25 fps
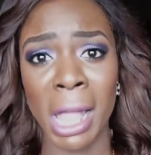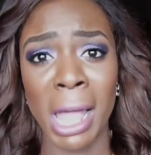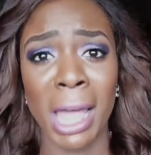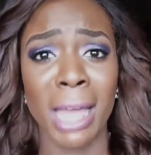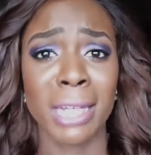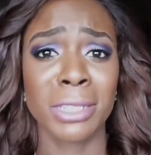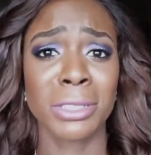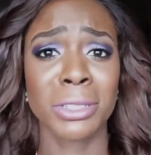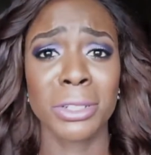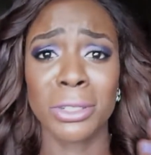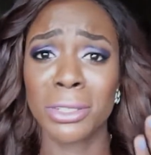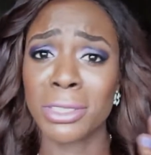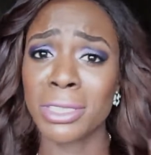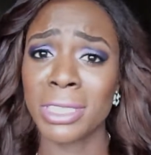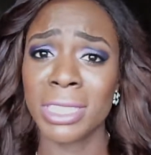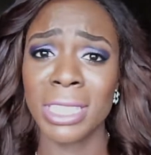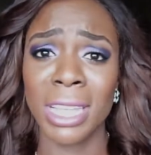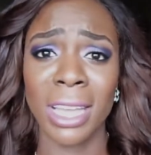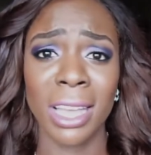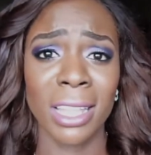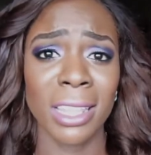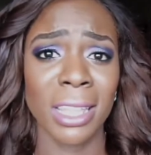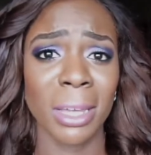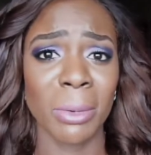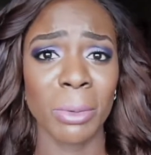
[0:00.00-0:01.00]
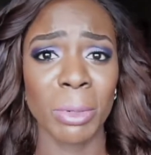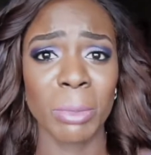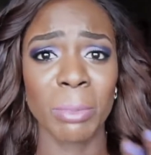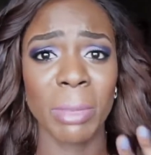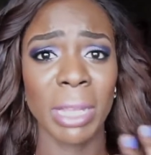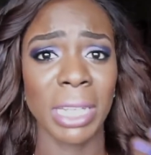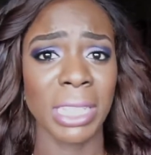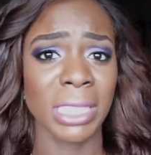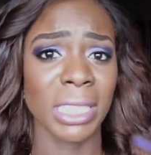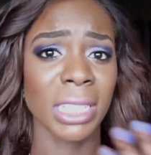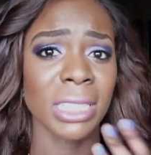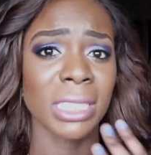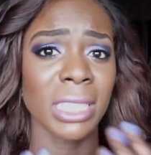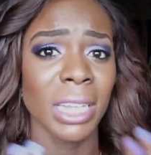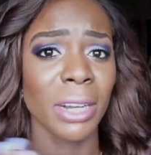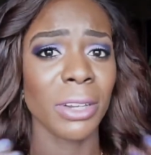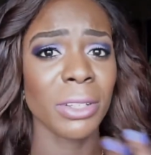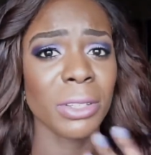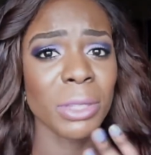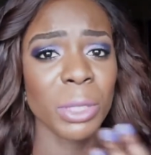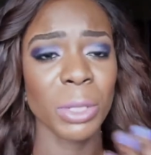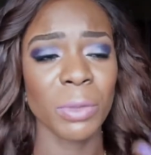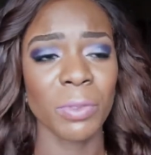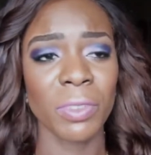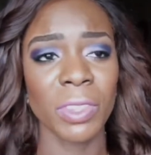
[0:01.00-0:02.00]
I don't see how that would make sense. I
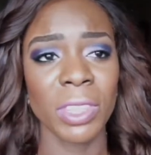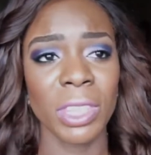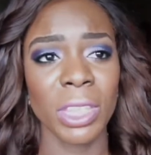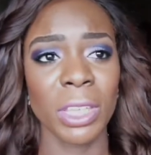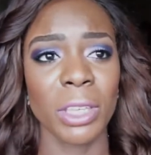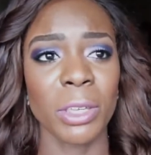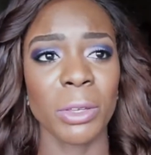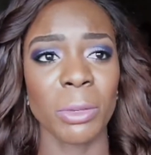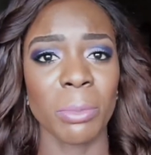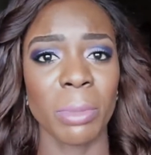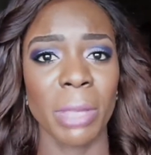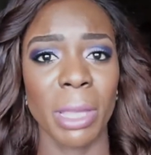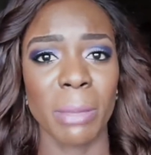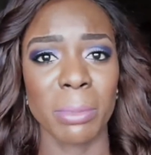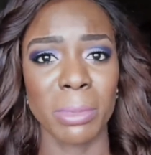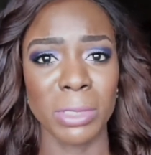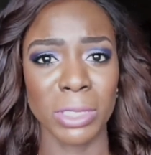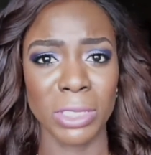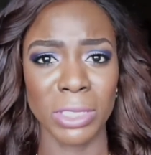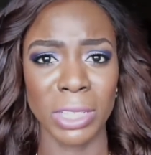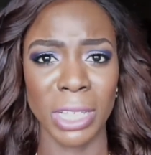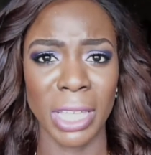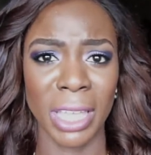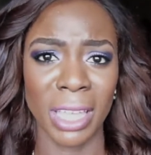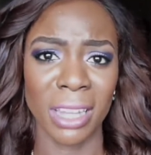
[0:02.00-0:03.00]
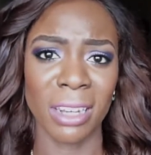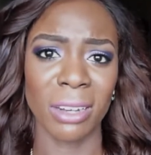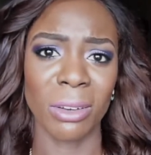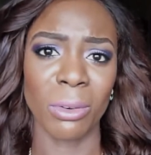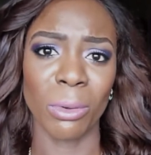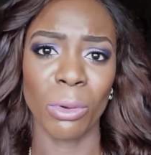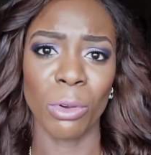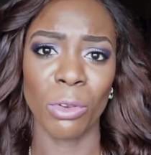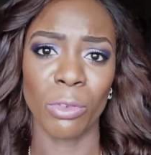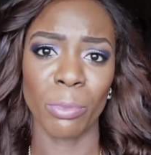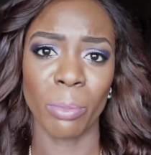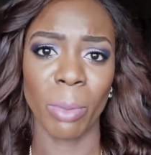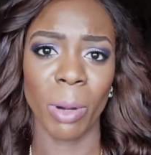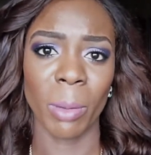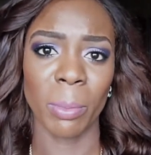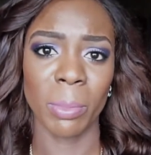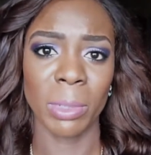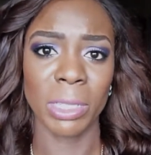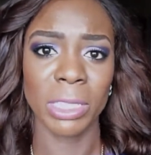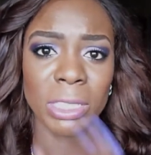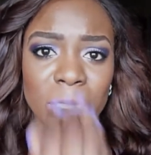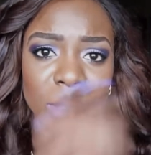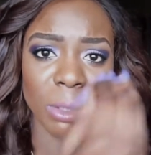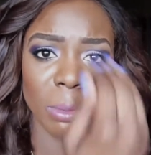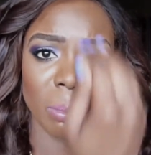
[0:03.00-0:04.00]
don't even think you'd be able to get it off properly
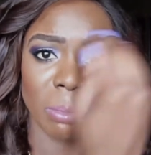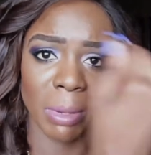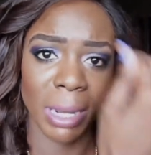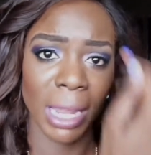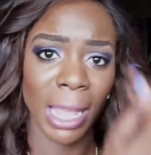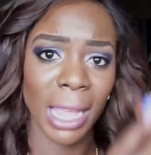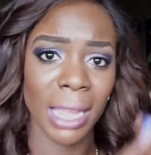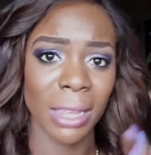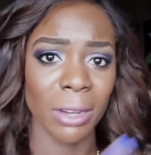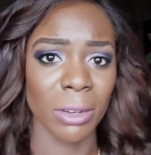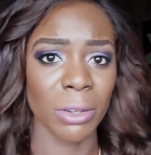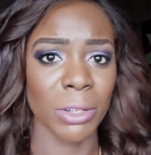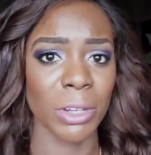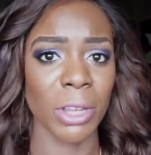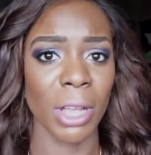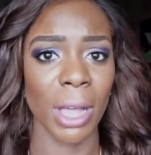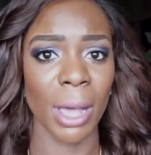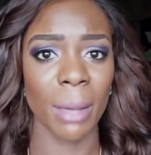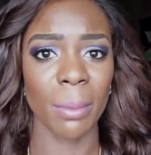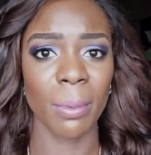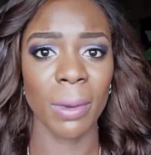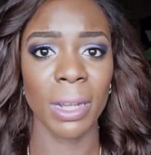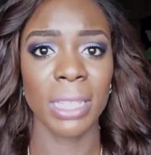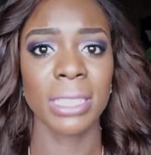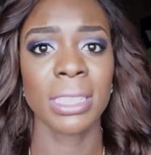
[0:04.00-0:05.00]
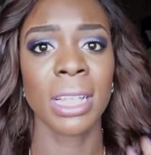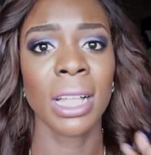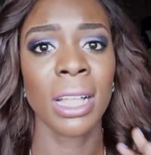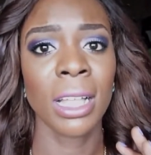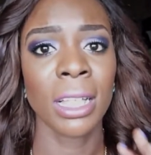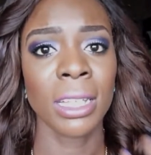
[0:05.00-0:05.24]
to apply it on your eyebrows.